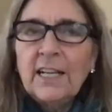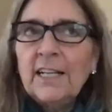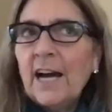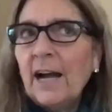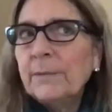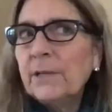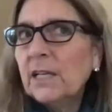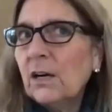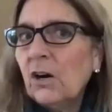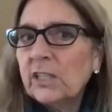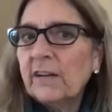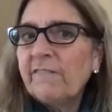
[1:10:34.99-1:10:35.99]
I'm going to
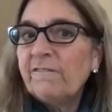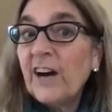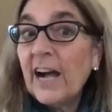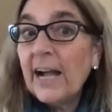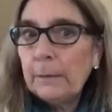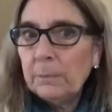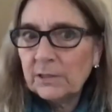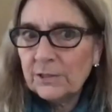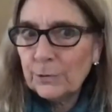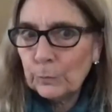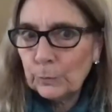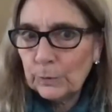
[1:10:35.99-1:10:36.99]
call it a fiber
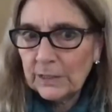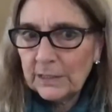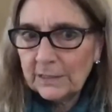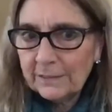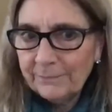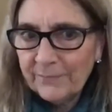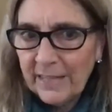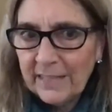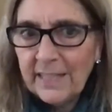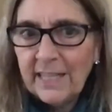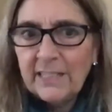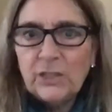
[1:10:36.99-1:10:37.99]
store.
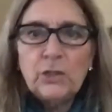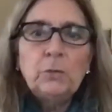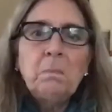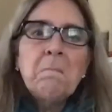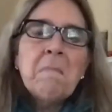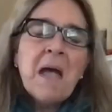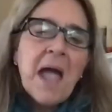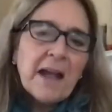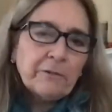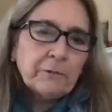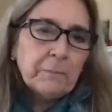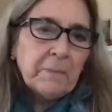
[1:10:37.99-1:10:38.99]
And they do
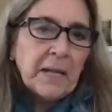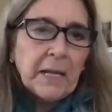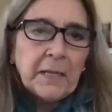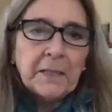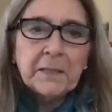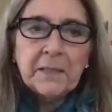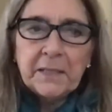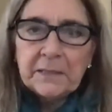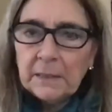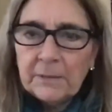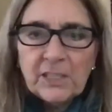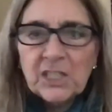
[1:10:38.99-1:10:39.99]
macrame
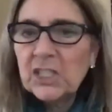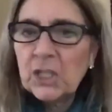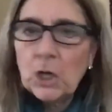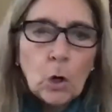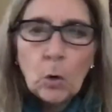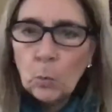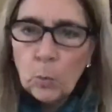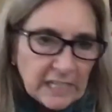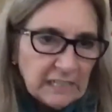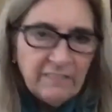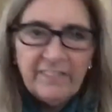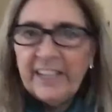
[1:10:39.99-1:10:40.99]
and just
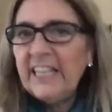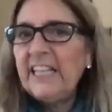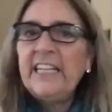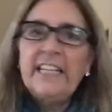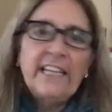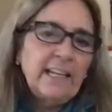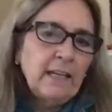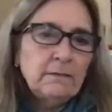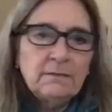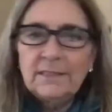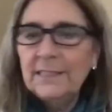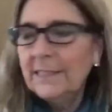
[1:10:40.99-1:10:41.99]
weaving
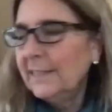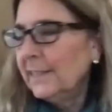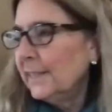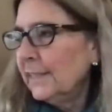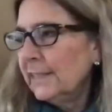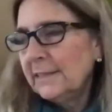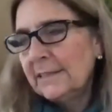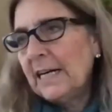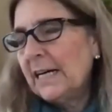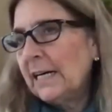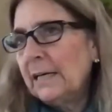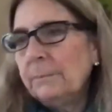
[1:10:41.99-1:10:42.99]
and,
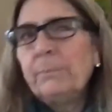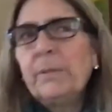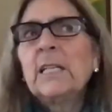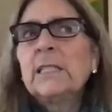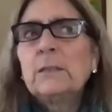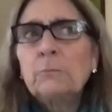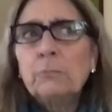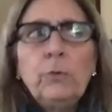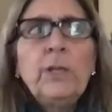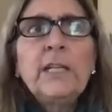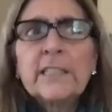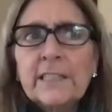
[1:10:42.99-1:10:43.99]
but a
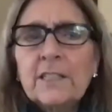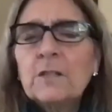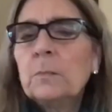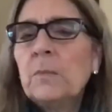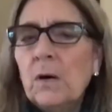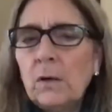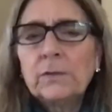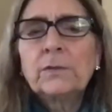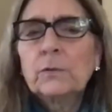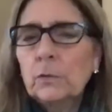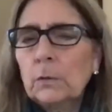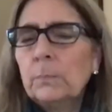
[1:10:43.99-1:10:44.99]
really small
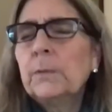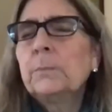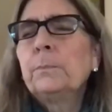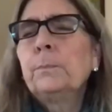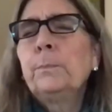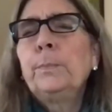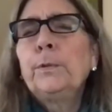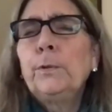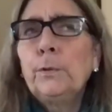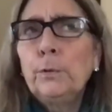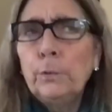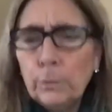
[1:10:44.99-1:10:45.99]
store, but
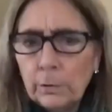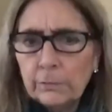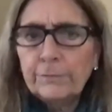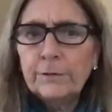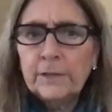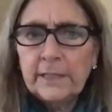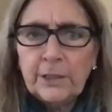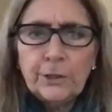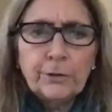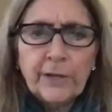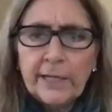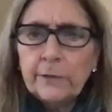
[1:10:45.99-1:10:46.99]
beautifully
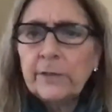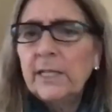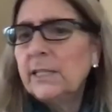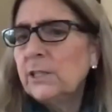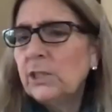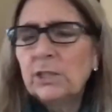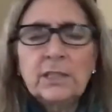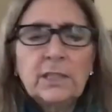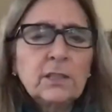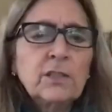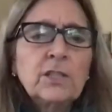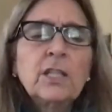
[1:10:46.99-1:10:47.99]
curated, and just
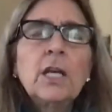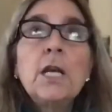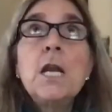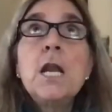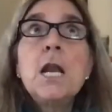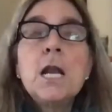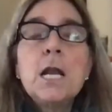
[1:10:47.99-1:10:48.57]
there's the